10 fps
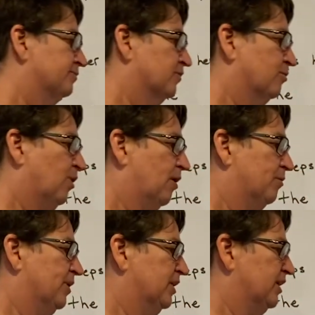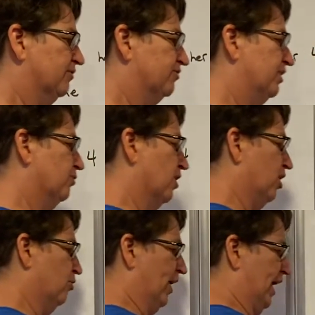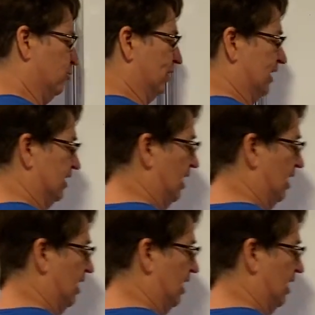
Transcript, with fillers: the probability of 0, and we end